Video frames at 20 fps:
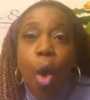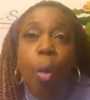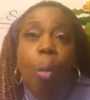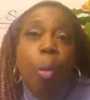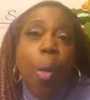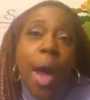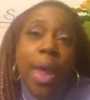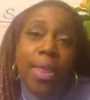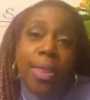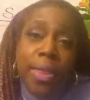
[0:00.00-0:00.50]

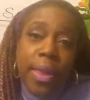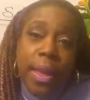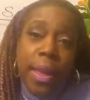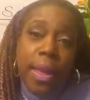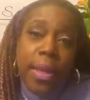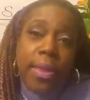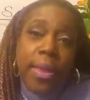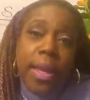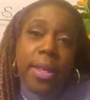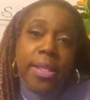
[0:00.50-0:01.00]
One
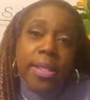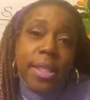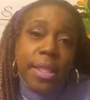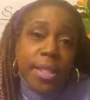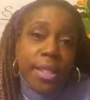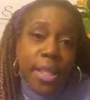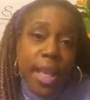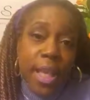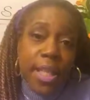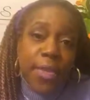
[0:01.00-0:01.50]
thing that
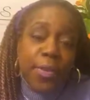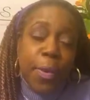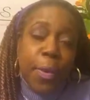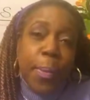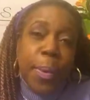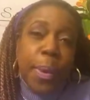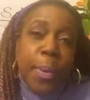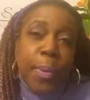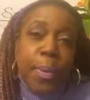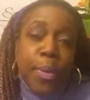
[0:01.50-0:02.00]
successful
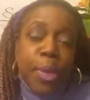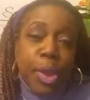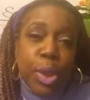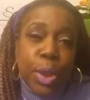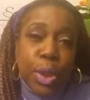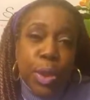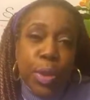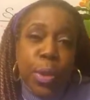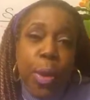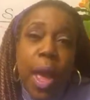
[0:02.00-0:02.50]
people
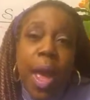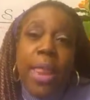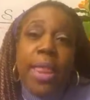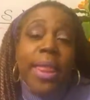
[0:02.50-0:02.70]
do,